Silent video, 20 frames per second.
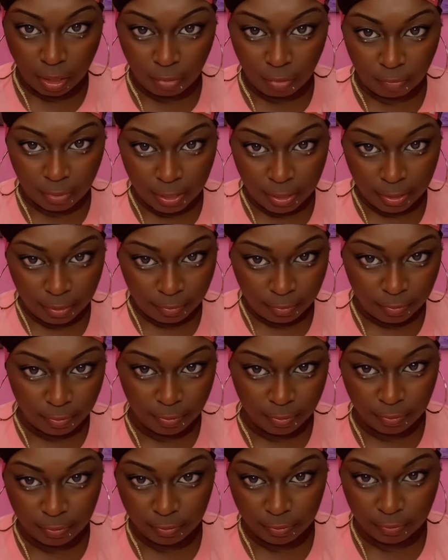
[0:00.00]
All right.
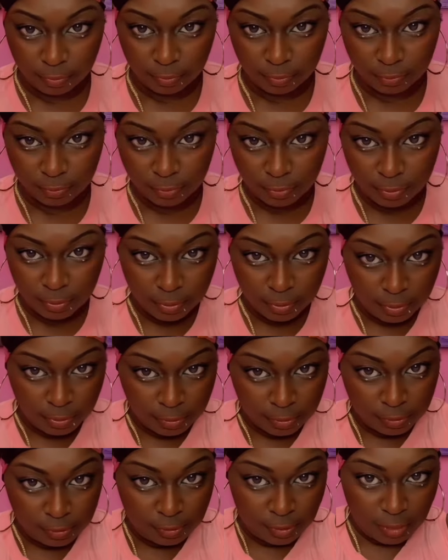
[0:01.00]

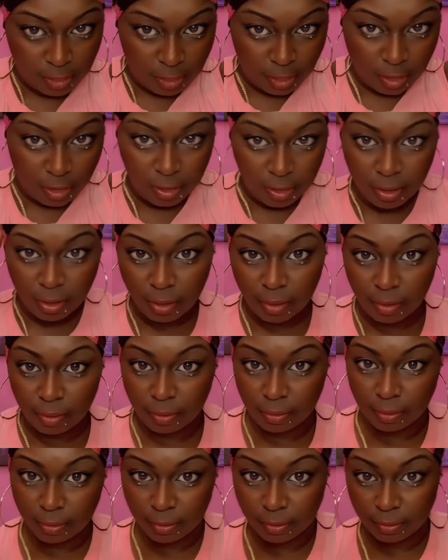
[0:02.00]
See Eddie
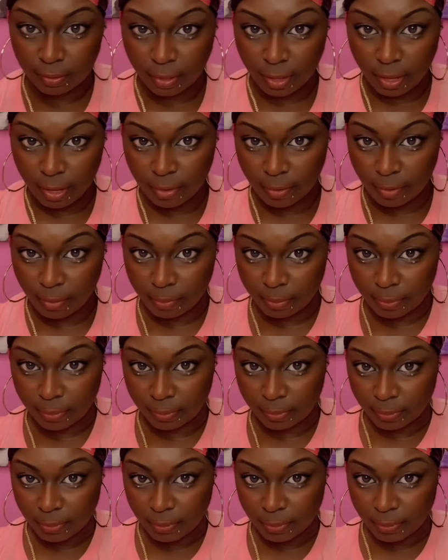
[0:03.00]
tie up.